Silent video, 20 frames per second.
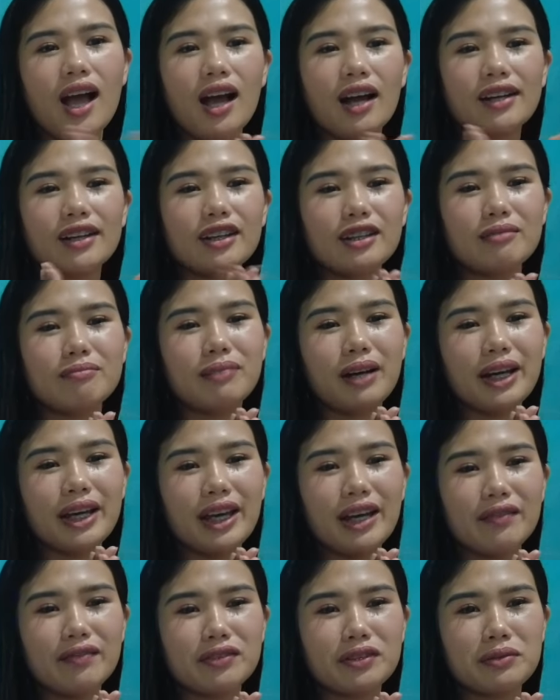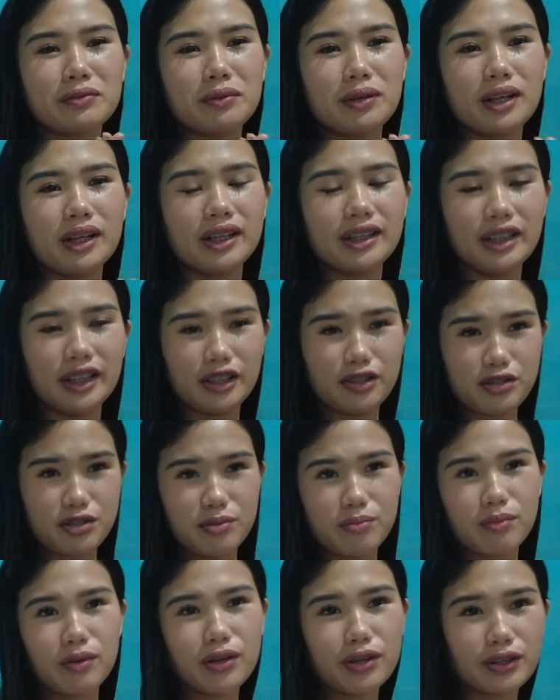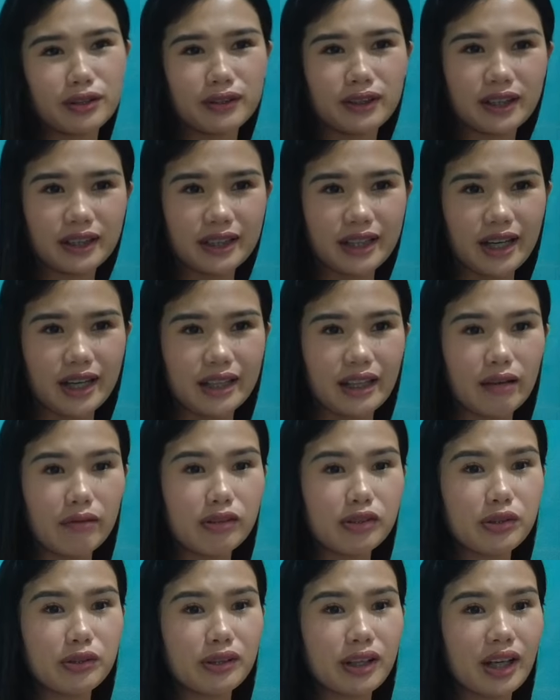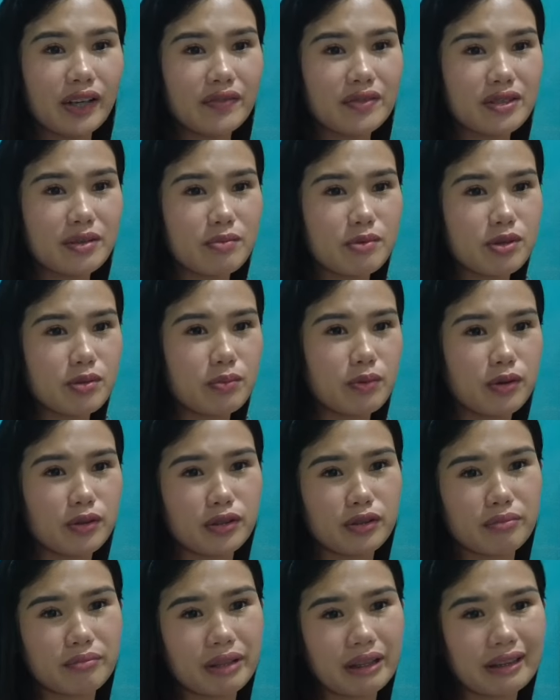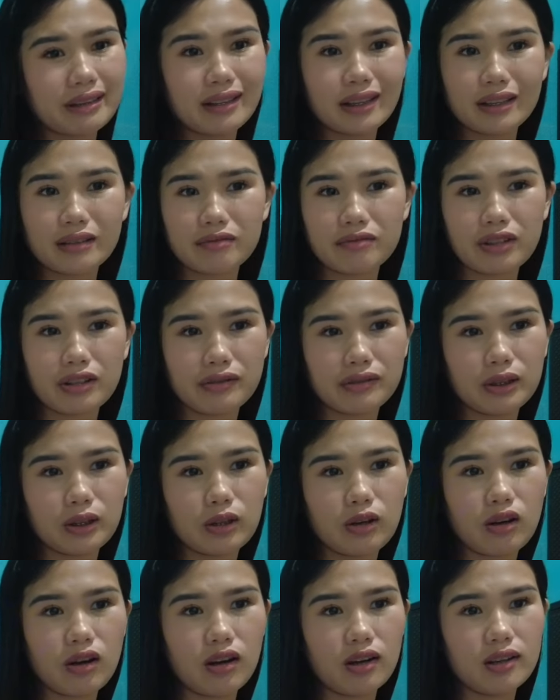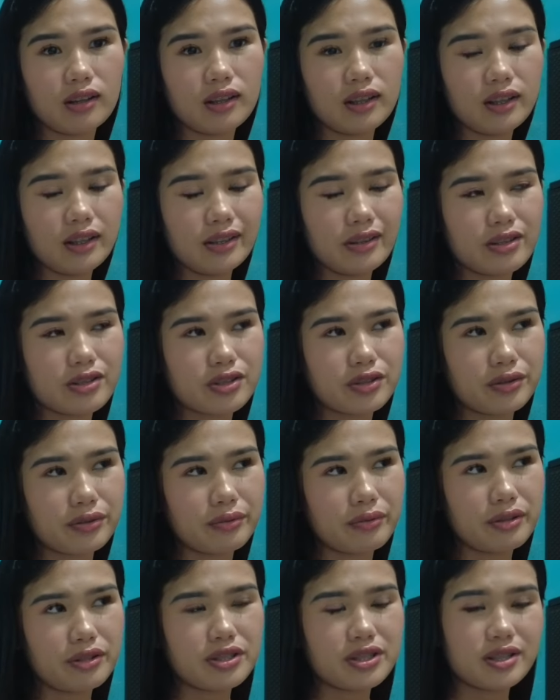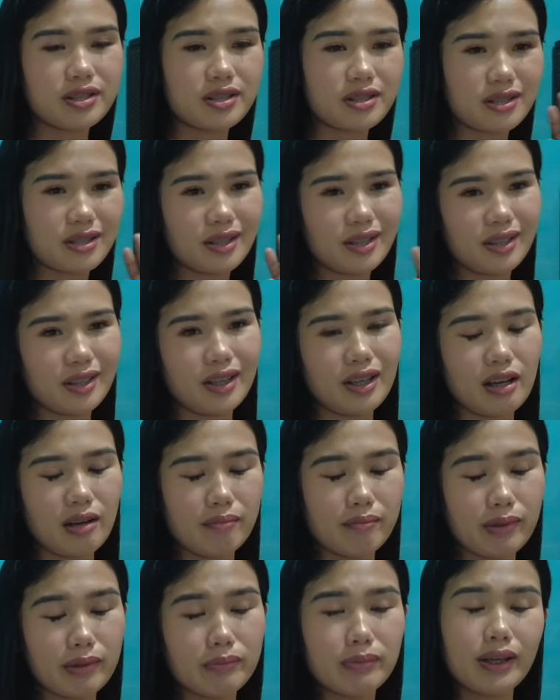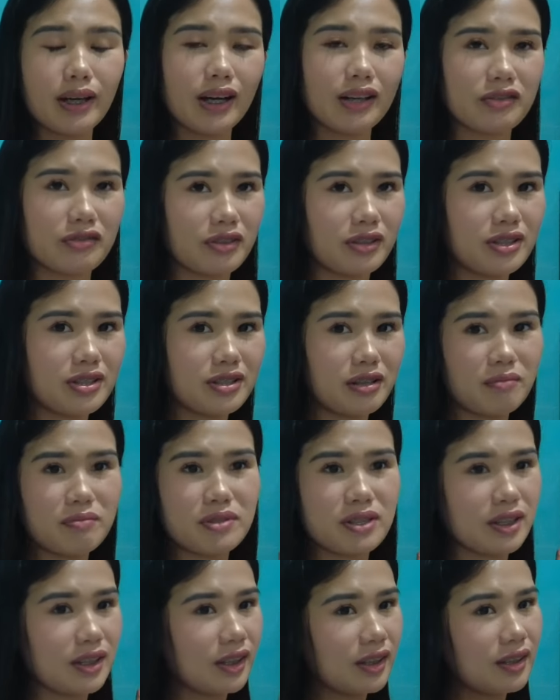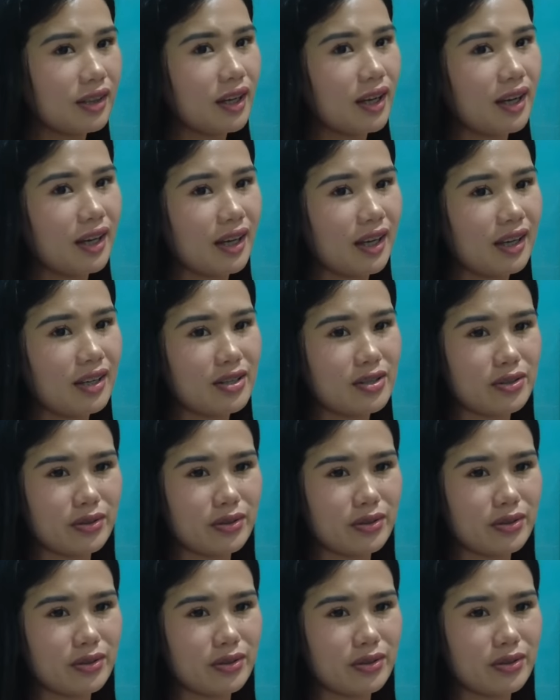Goodbye, everyone, and tomorrow again. I will do live stream tomorrow, but not very long. So we'll just maybe 100 subs in a day.